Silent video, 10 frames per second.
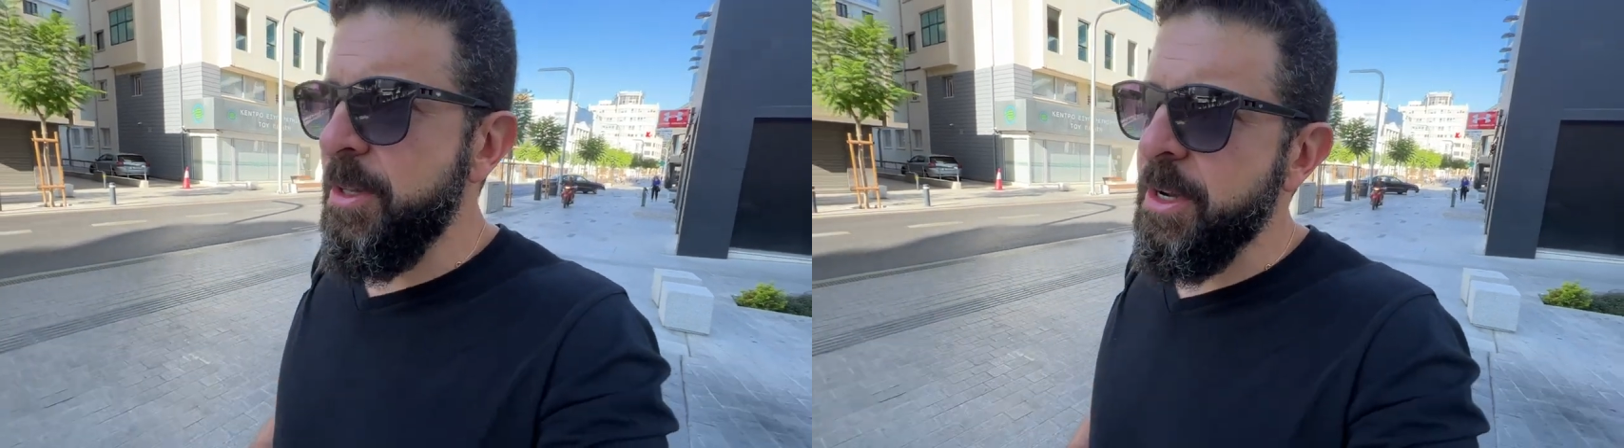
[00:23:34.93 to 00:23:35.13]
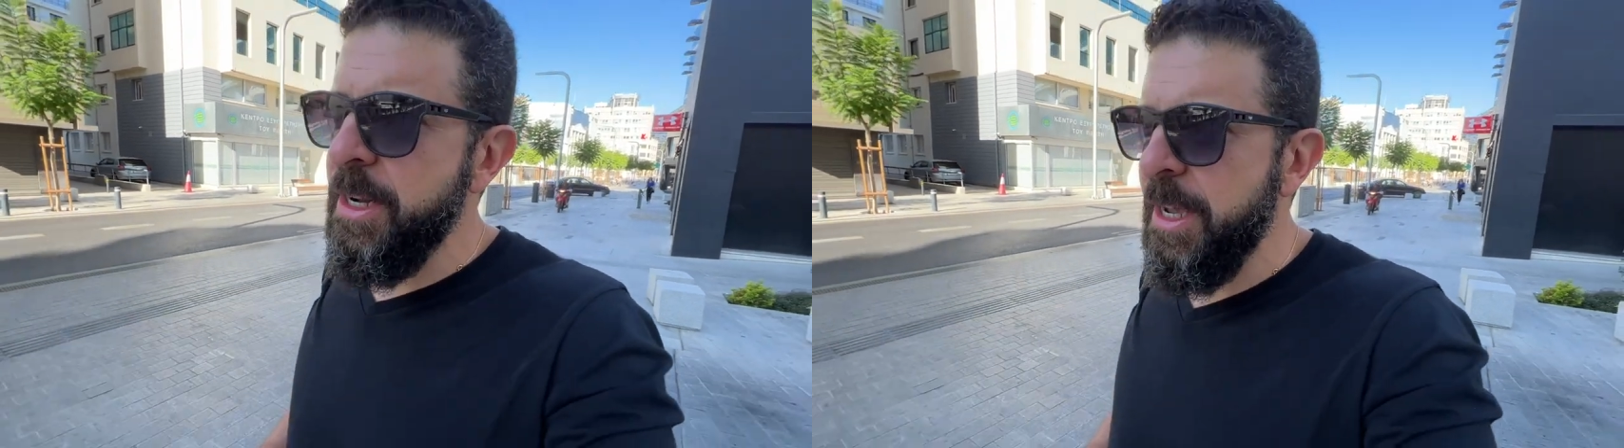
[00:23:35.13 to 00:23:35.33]

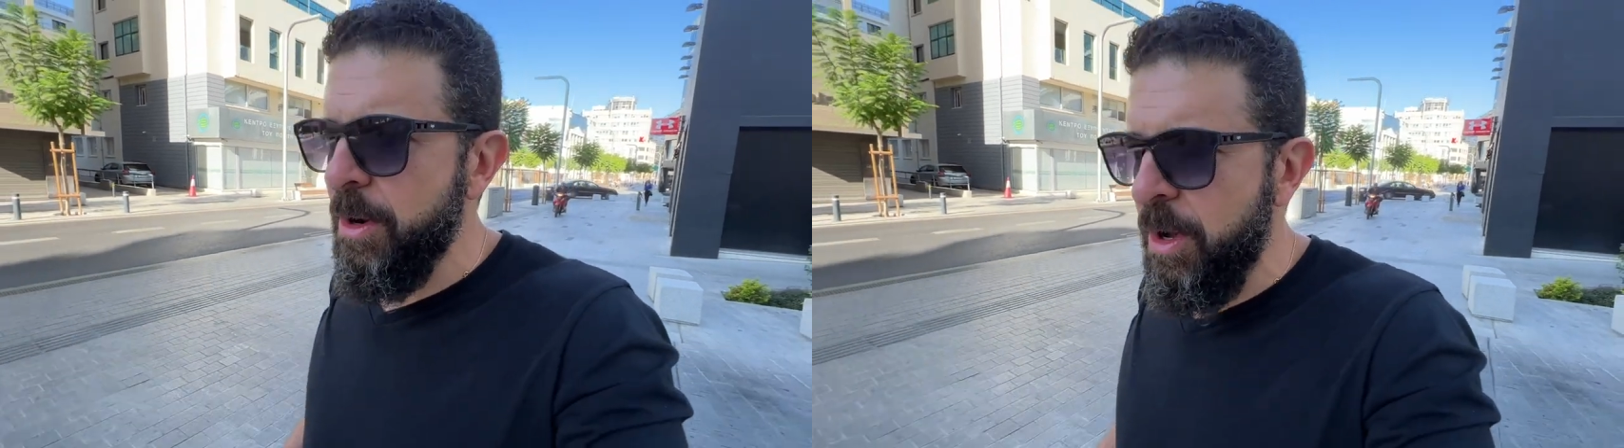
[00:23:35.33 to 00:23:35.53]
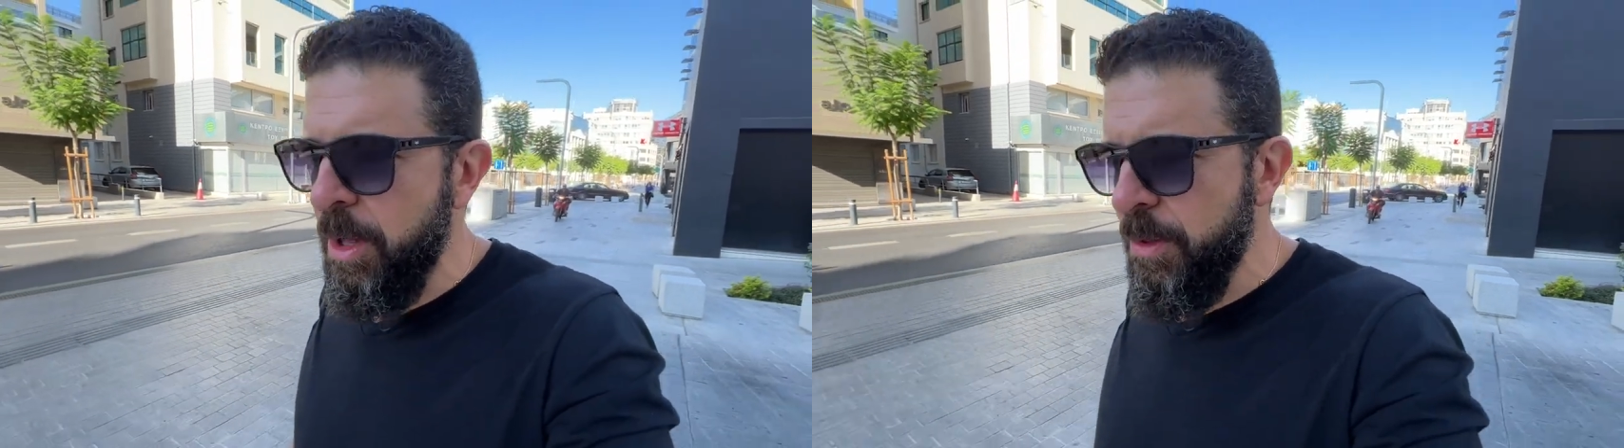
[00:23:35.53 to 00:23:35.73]
They're going to get
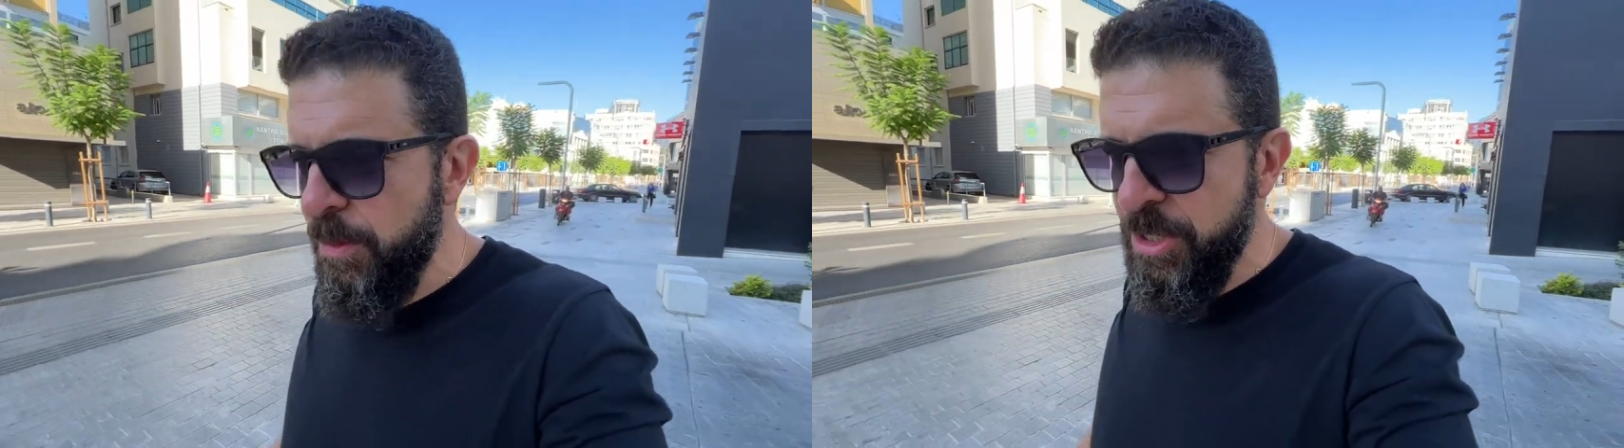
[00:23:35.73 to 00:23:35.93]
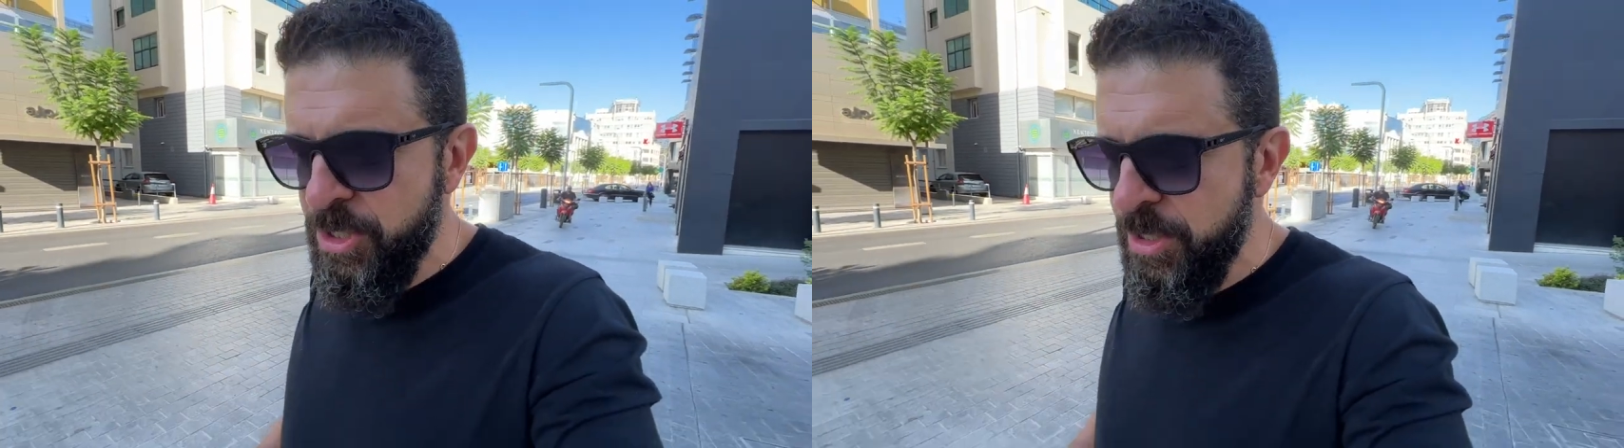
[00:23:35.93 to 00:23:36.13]
all the
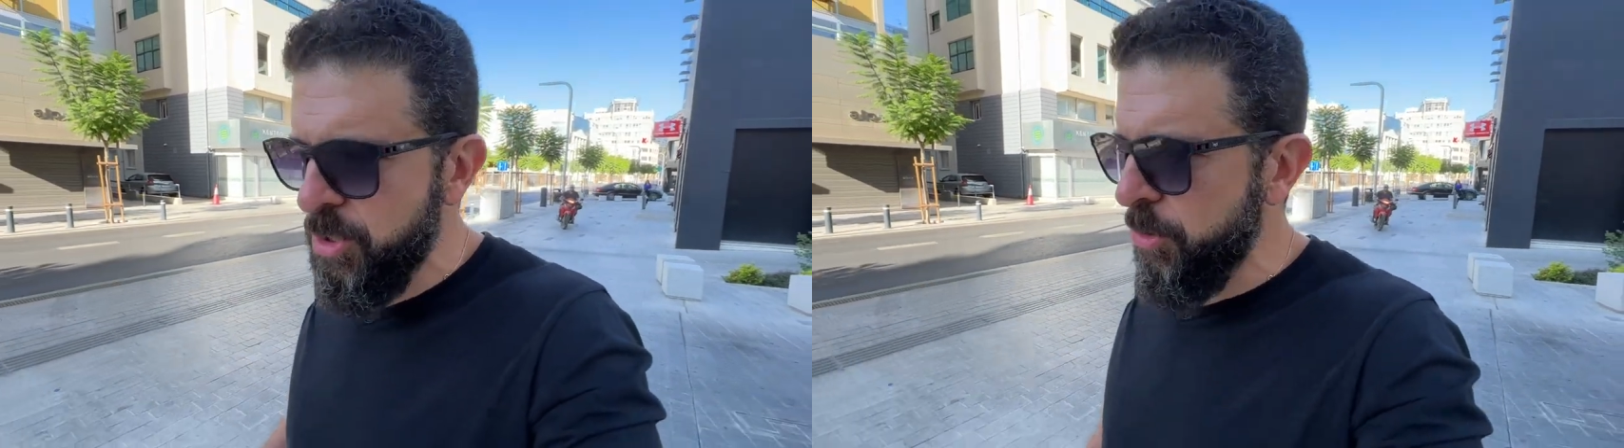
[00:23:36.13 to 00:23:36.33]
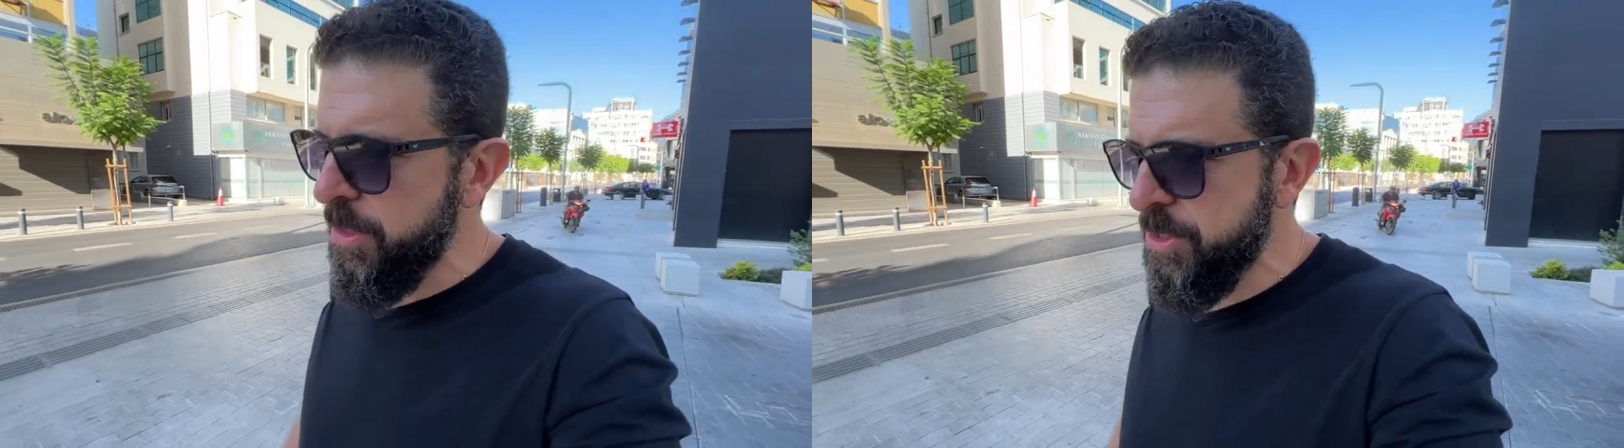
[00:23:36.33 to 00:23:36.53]
Russian
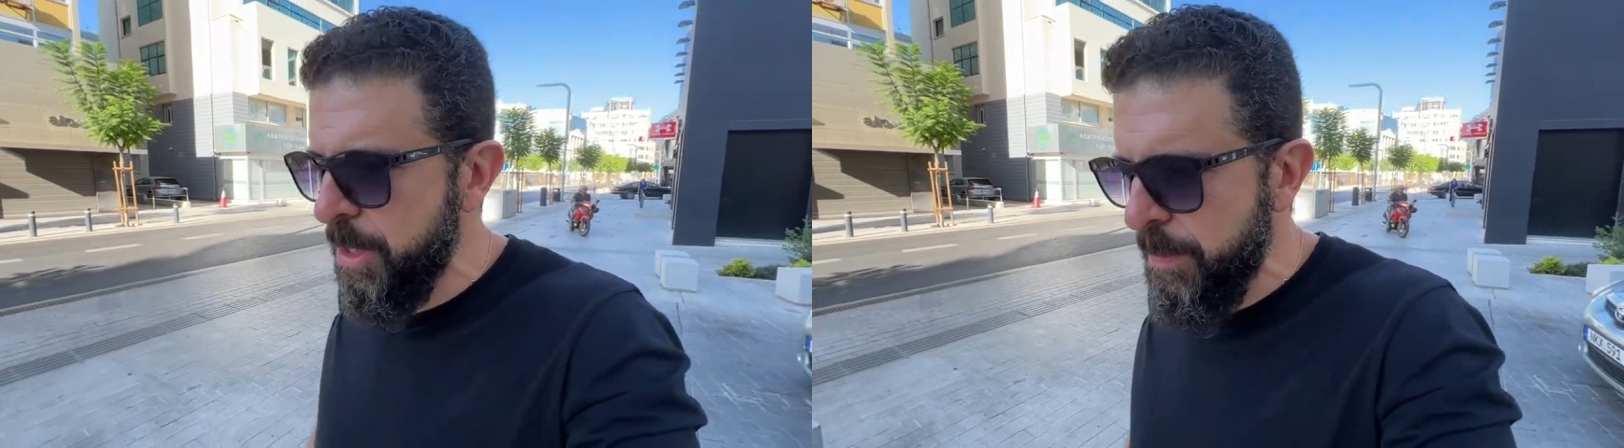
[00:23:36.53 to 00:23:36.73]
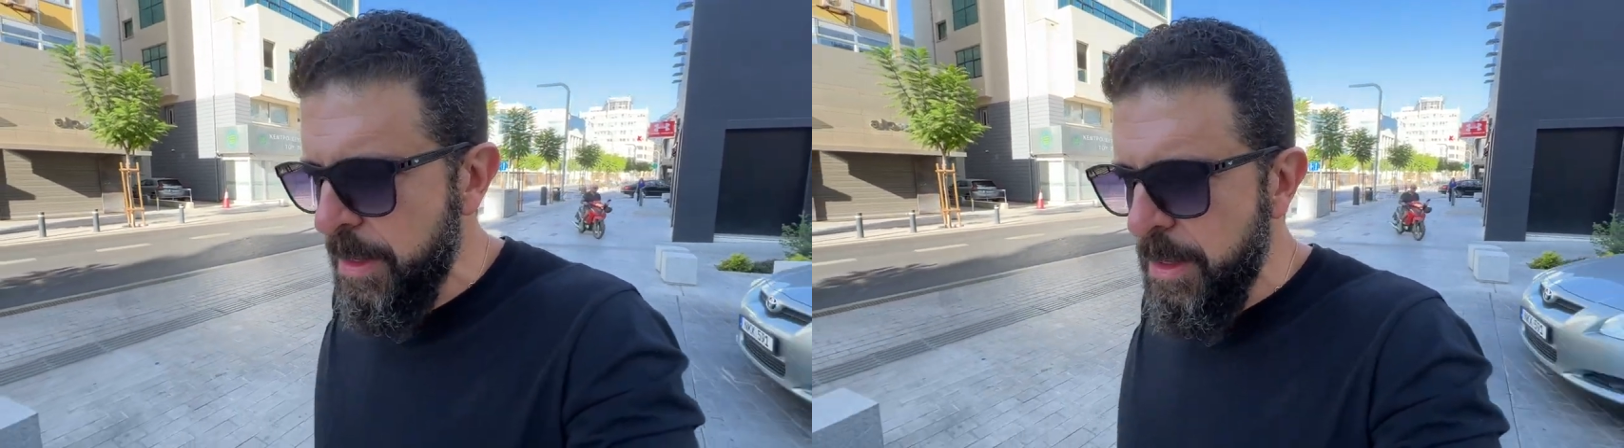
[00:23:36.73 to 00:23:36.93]
tourism